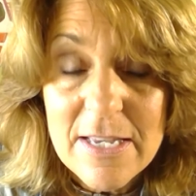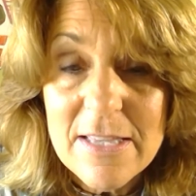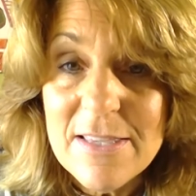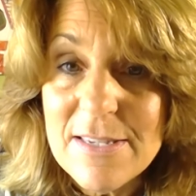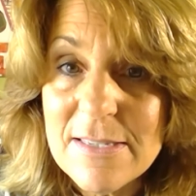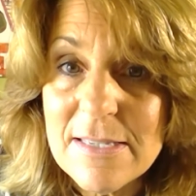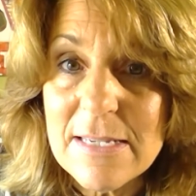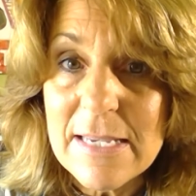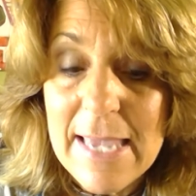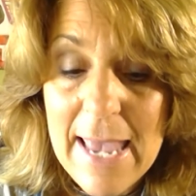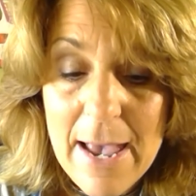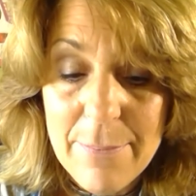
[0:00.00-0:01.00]
This is a
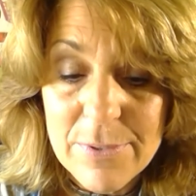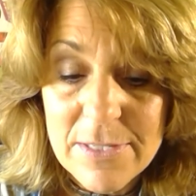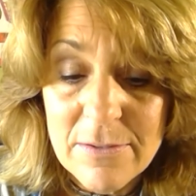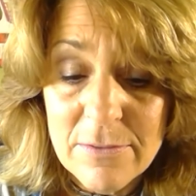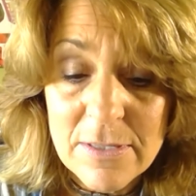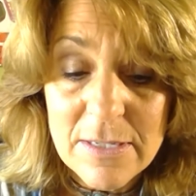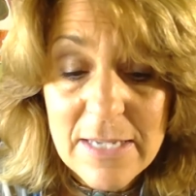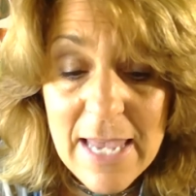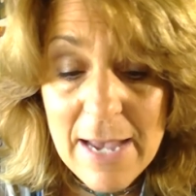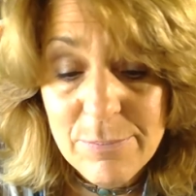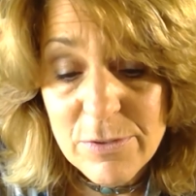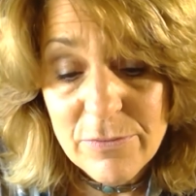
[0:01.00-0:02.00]

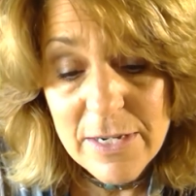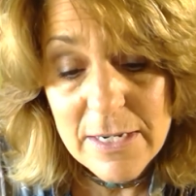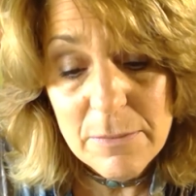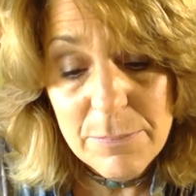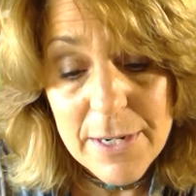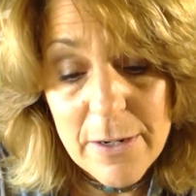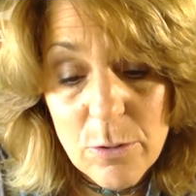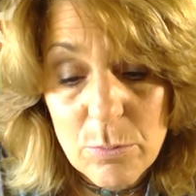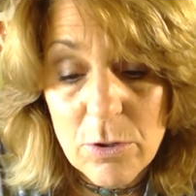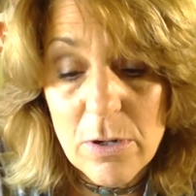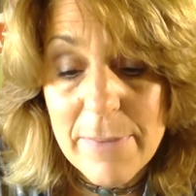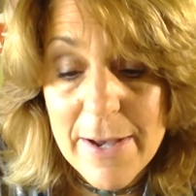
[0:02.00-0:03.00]
captivating
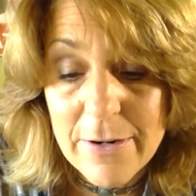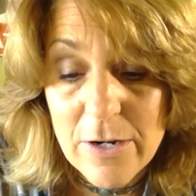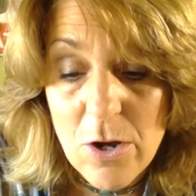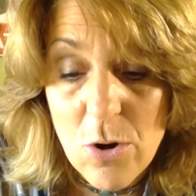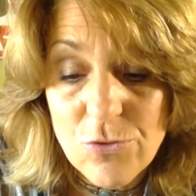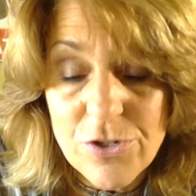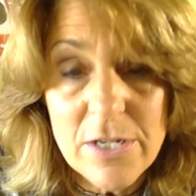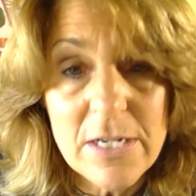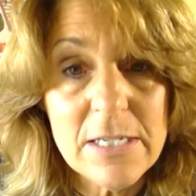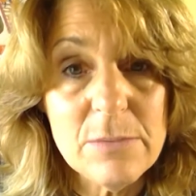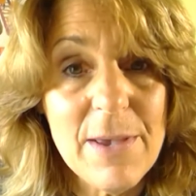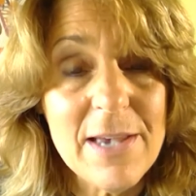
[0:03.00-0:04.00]
parable about a coach and
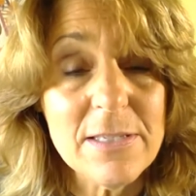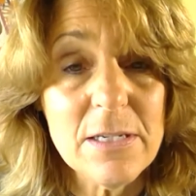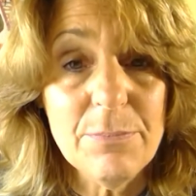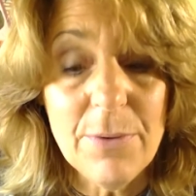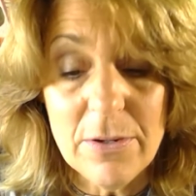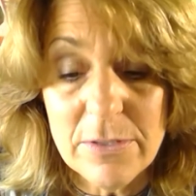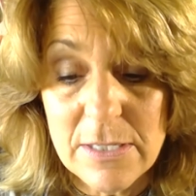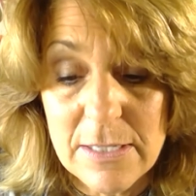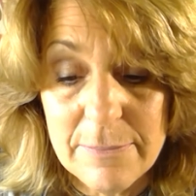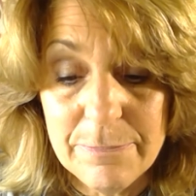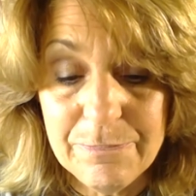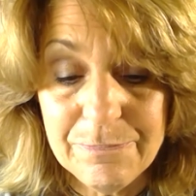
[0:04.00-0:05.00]
his basketball
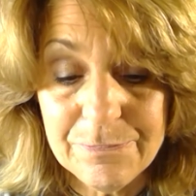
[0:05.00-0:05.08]
team.